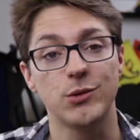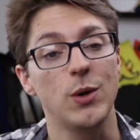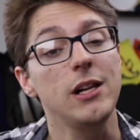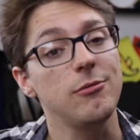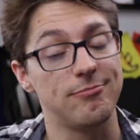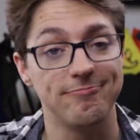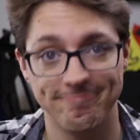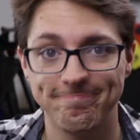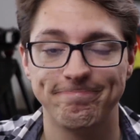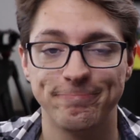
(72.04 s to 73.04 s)
Well,
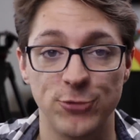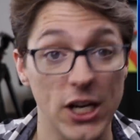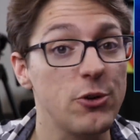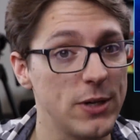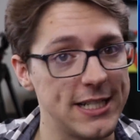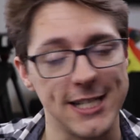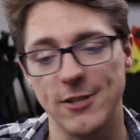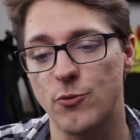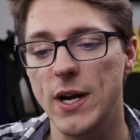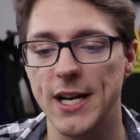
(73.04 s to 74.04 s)
Jake reads it
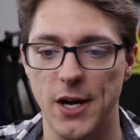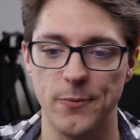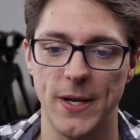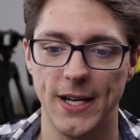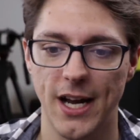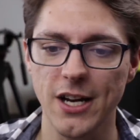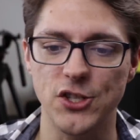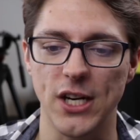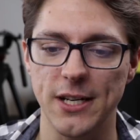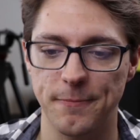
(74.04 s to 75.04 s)
right now. Hi
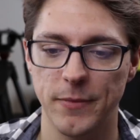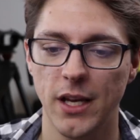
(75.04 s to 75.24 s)
Jake.